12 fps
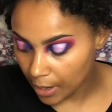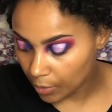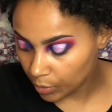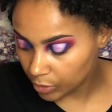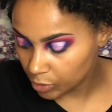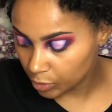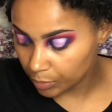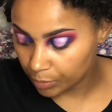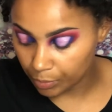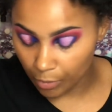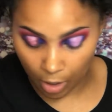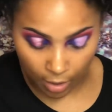I want to
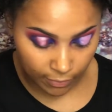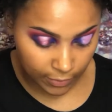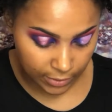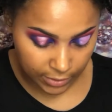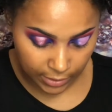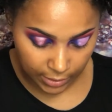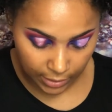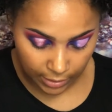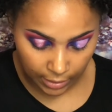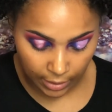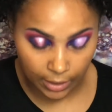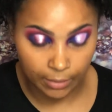
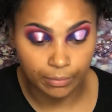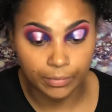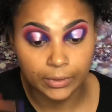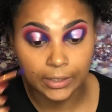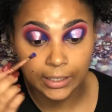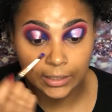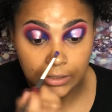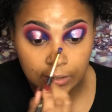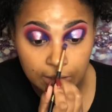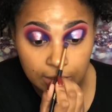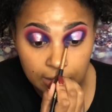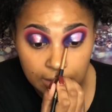obviously blend
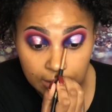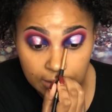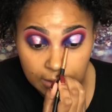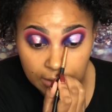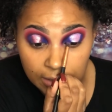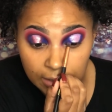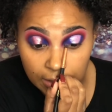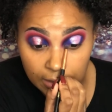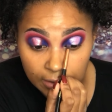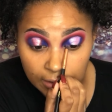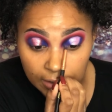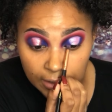this
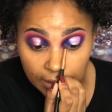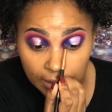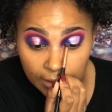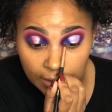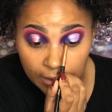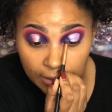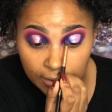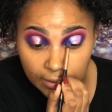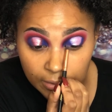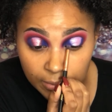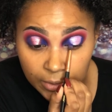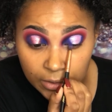here again a
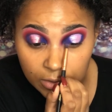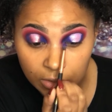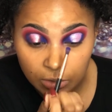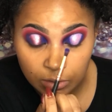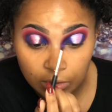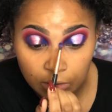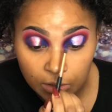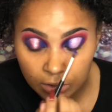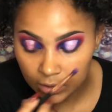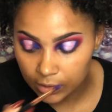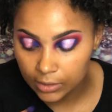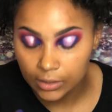little bit so it
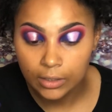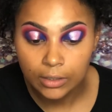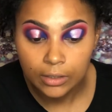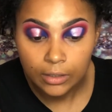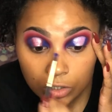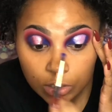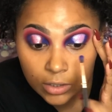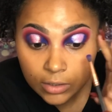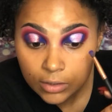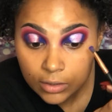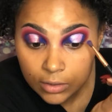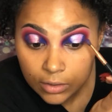looks
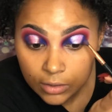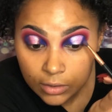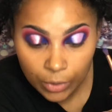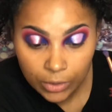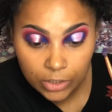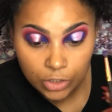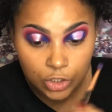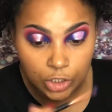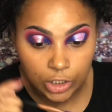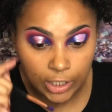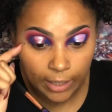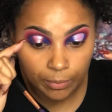just, I want the
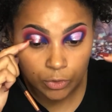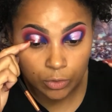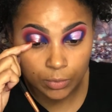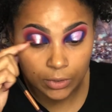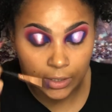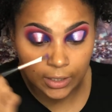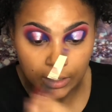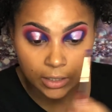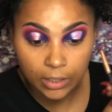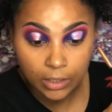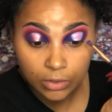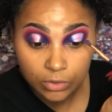shape to be like
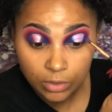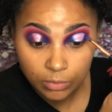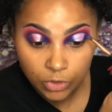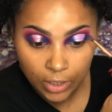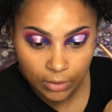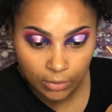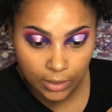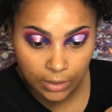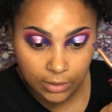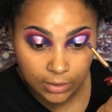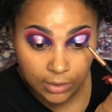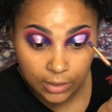here, so I'm trying to get
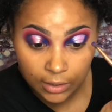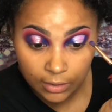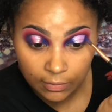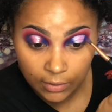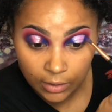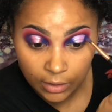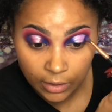this even